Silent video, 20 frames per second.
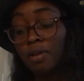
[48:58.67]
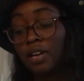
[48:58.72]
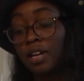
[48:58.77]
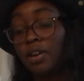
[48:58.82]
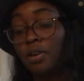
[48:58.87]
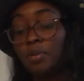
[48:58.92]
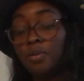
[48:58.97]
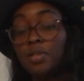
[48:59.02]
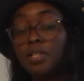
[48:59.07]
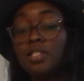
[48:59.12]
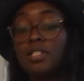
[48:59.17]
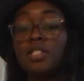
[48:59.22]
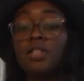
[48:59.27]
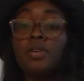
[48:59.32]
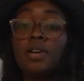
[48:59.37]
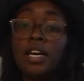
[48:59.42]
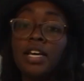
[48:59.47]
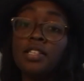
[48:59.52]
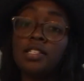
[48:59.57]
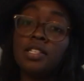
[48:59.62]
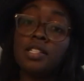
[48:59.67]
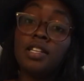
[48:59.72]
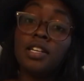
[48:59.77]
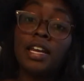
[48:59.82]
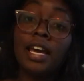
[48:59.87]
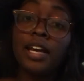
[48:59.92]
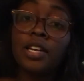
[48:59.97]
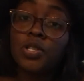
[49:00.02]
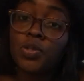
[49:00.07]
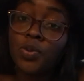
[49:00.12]
and I hope to see you guys in the
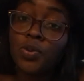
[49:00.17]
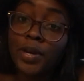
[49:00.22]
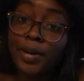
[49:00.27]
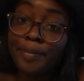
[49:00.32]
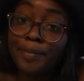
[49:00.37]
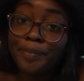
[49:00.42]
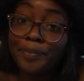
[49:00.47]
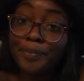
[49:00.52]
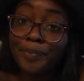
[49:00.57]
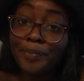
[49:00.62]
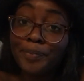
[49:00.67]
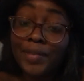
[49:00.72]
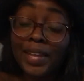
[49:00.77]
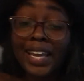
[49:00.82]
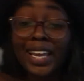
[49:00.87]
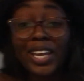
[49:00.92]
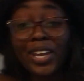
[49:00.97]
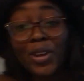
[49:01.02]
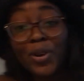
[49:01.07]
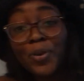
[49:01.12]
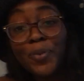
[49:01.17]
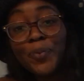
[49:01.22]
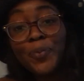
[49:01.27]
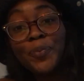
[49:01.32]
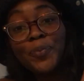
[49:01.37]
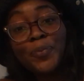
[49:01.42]
next one. Thank you.